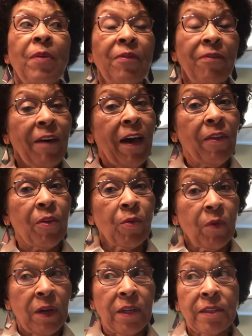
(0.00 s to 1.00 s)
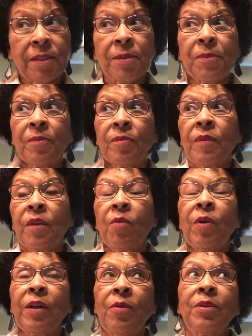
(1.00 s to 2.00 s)
my father was.
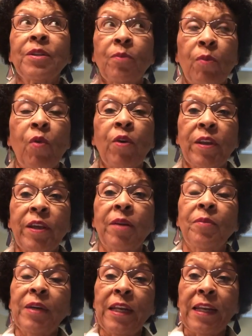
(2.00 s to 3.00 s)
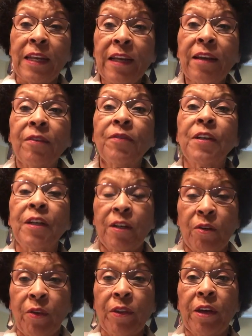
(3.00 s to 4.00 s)
Well, he wasn't born then, but he lived in
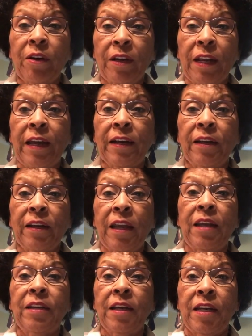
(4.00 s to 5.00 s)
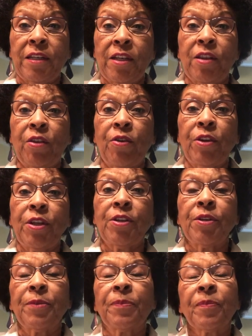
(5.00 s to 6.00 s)
North Carolina in
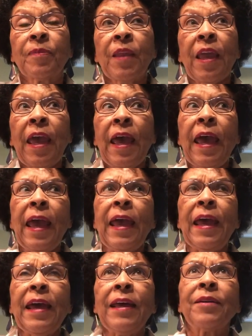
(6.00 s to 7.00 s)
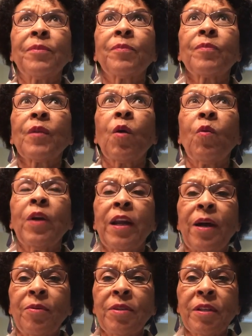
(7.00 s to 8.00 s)
1932. And when
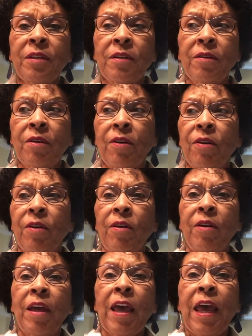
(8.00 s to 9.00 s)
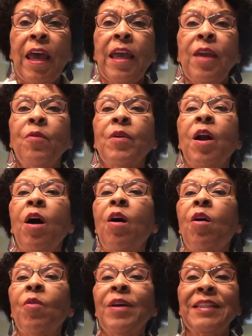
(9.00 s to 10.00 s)
I was a little girl, he would
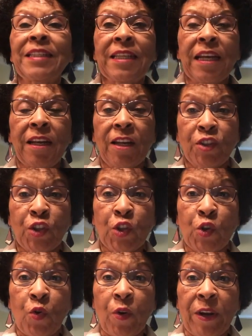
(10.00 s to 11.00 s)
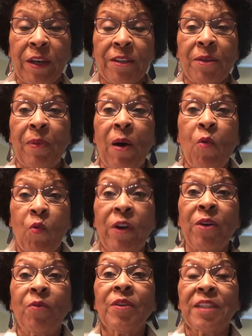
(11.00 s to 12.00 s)
always tell us stories about what
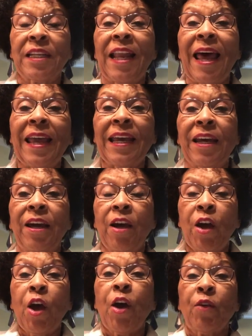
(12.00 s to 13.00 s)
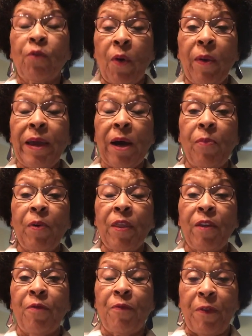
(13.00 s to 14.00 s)
it was like growing up on
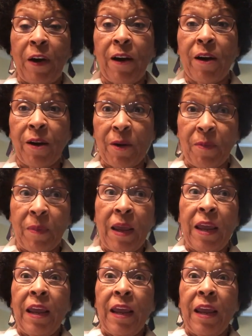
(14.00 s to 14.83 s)
the farm